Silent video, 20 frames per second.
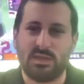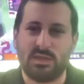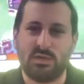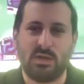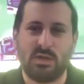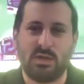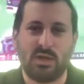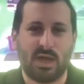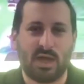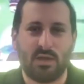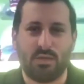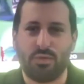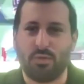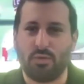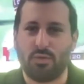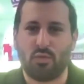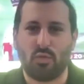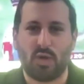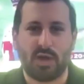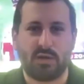You can kind of throw
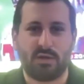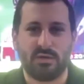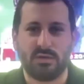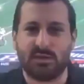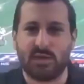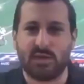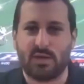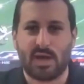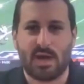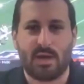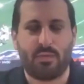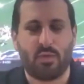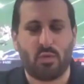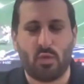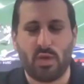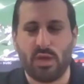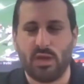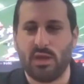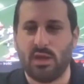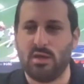the records out the
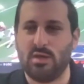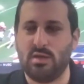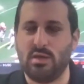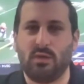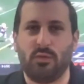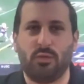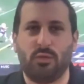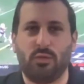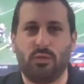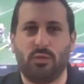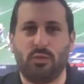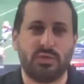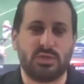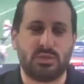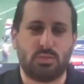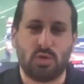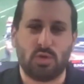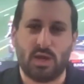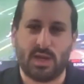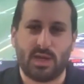window. You can throw the
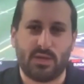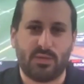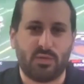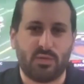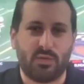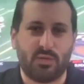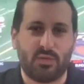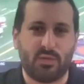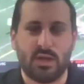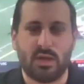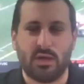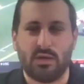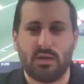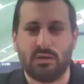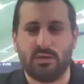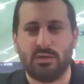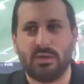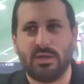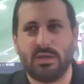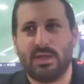spread out the
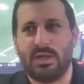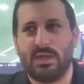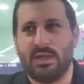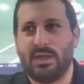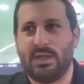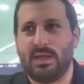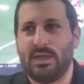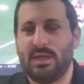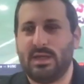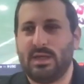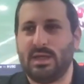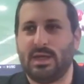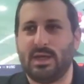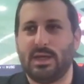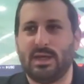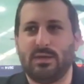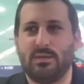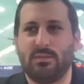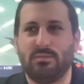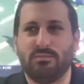window.
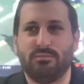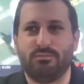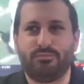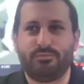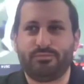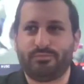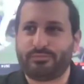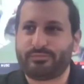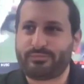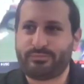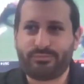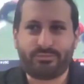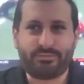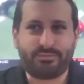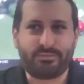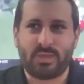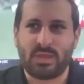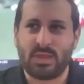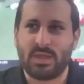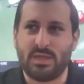Um,
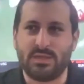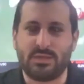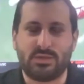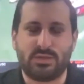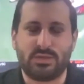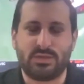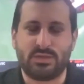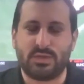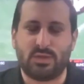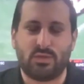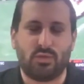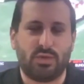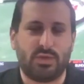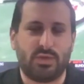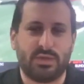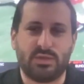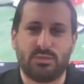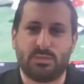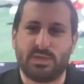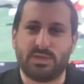it's just a
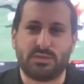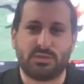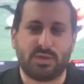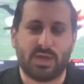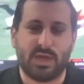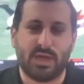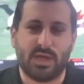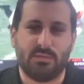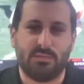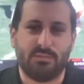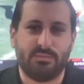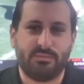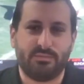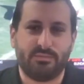really special game.